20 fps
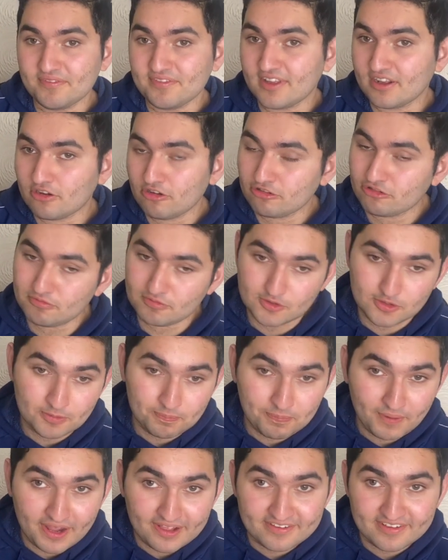They've got some good
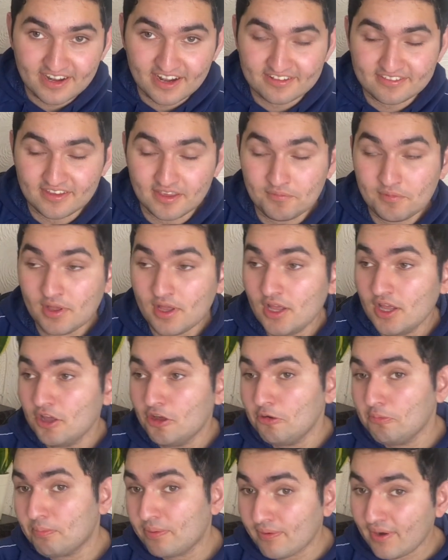players in their team.
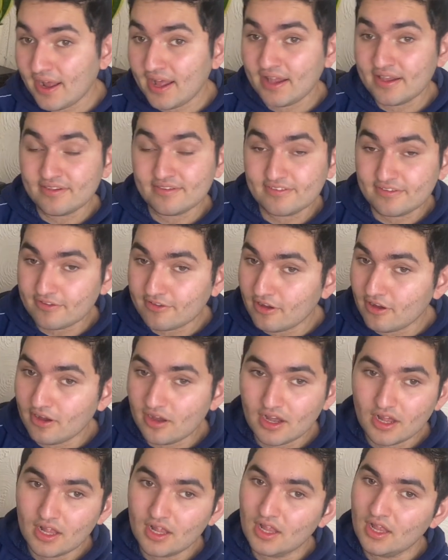Brandt, you got
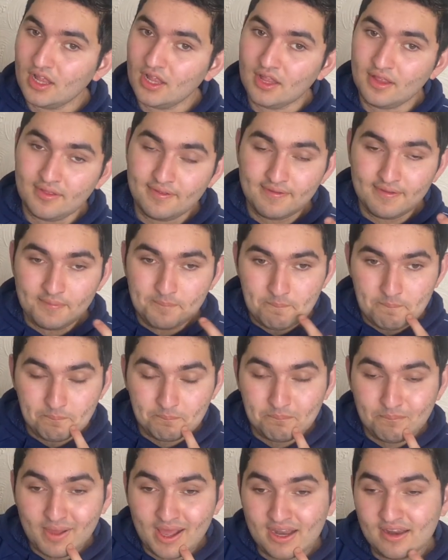
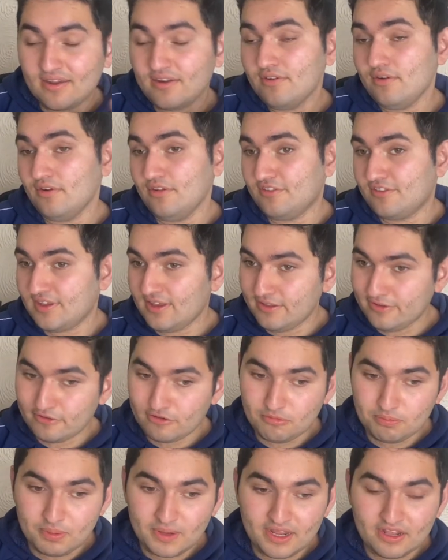Malen on the stage, a
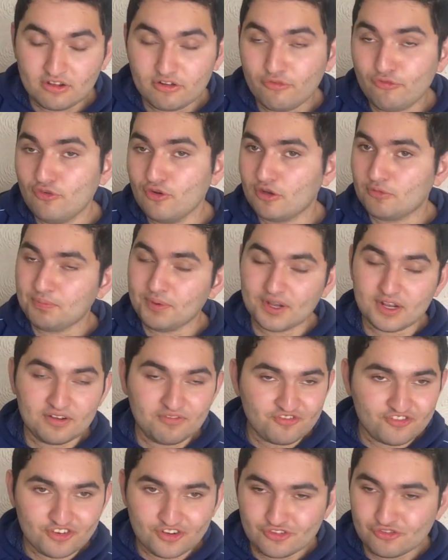good player. You got Flugberg
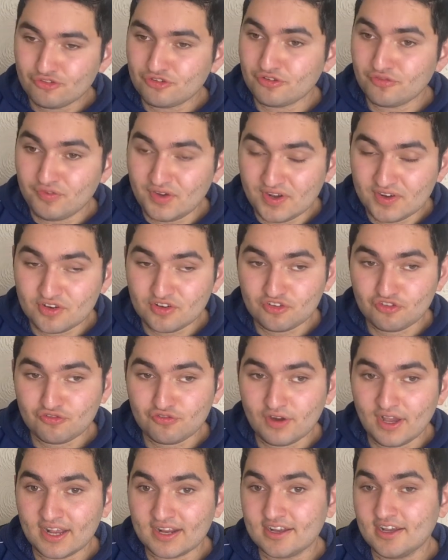up front, who's a very good
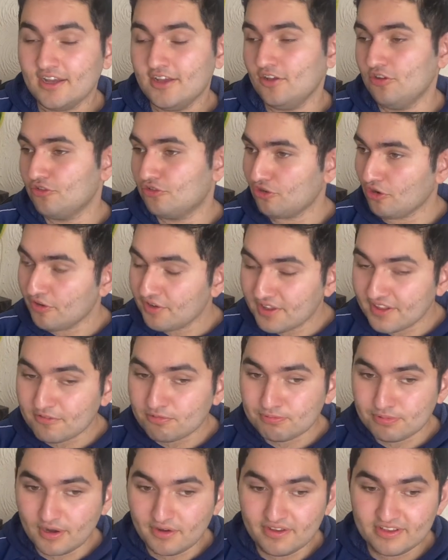striker. He showed his
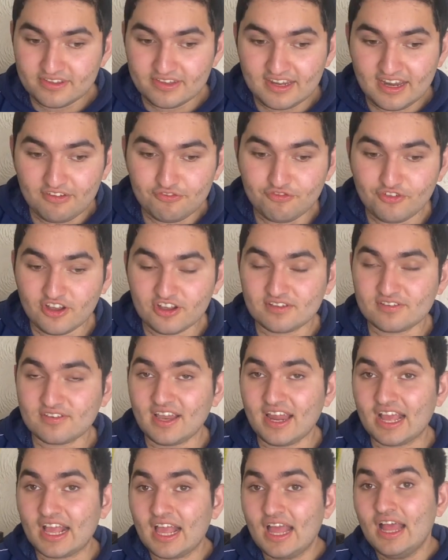prowess in that first
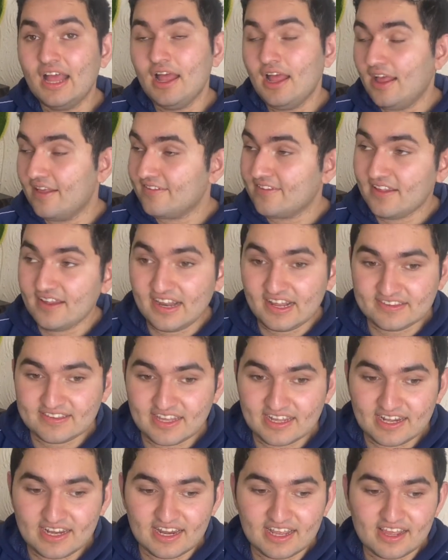leg, as in that
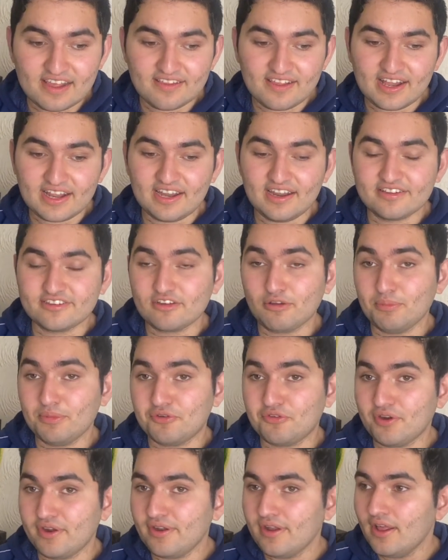second leg against Atletico
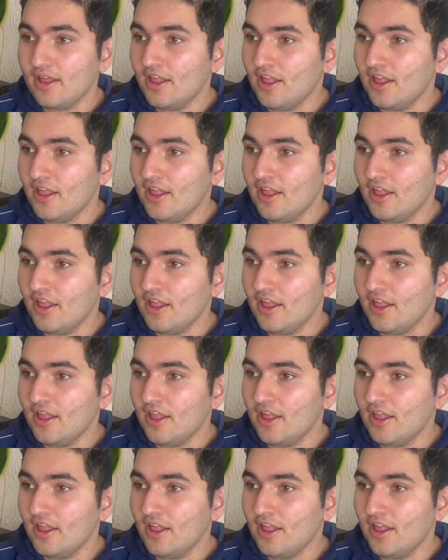Madrid.